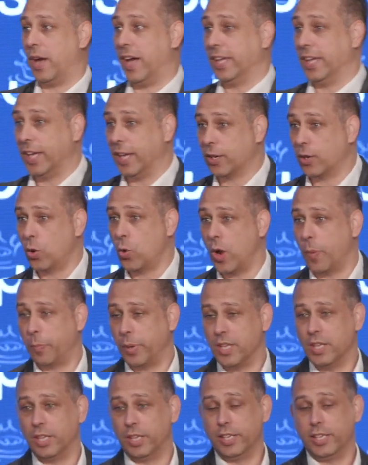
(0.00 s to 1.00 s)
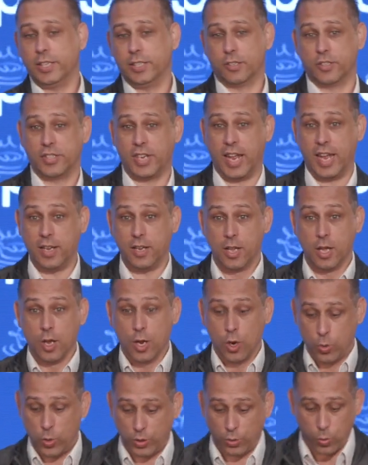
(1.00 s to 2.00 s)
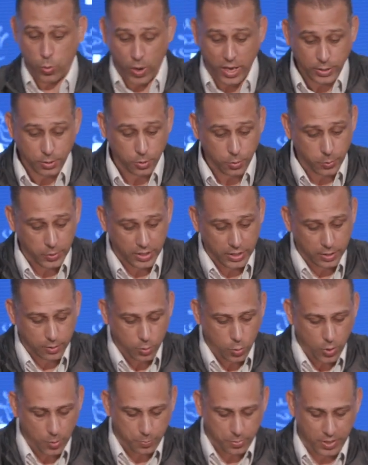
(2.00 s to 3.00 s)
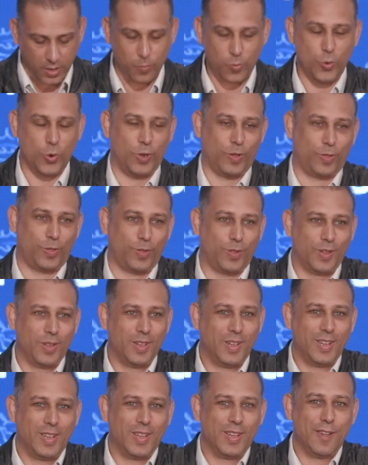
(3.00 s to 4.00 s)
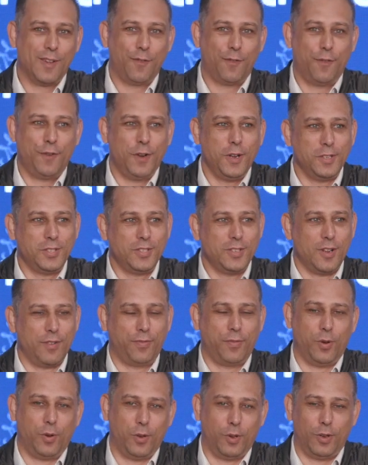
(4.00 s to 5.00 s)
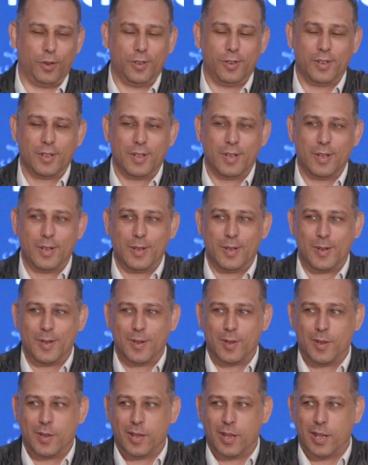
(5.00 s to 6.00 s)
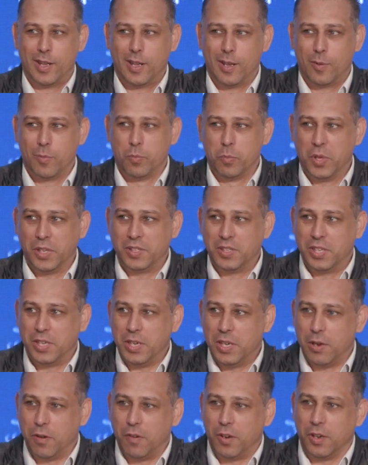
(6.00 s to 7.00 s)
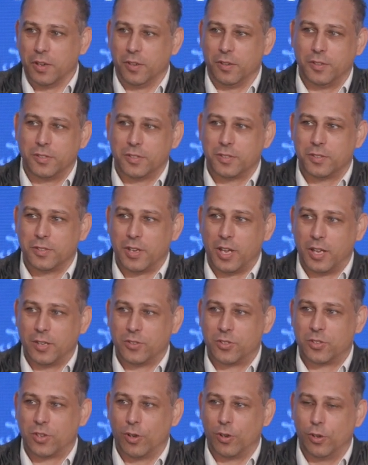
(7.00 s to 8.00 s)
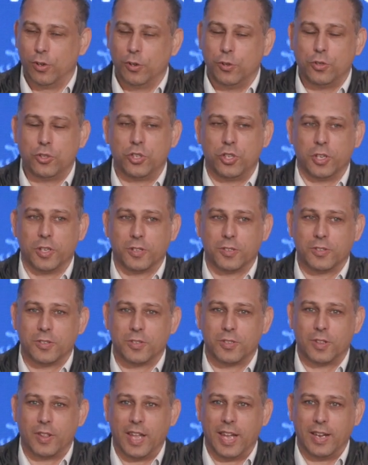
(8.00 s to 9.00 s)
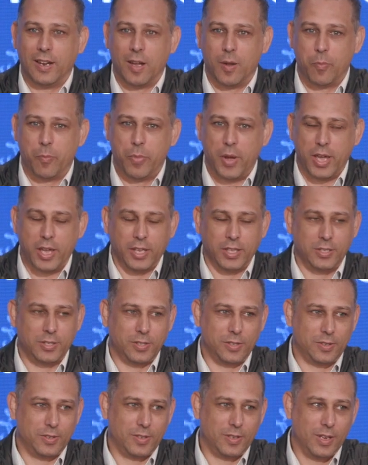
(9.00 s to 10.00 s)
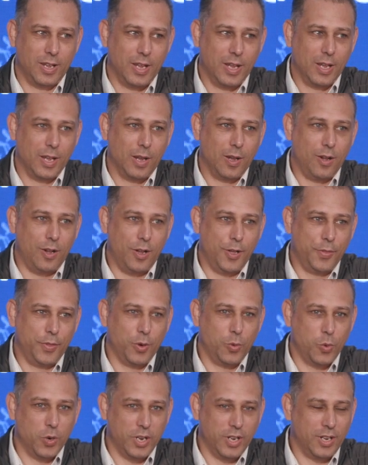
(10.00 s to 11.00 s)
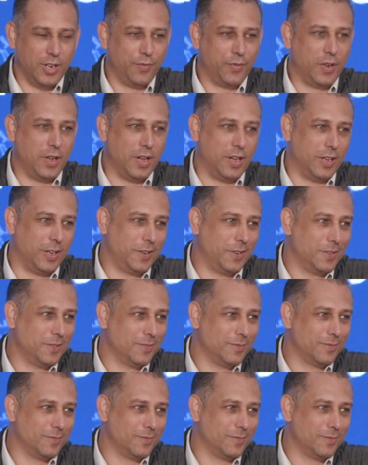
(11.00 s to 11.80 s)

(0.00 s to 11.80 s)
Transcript: By equipping leaders. And with what do we equip them with? First of all, materials and solutions that are based on the Word of God.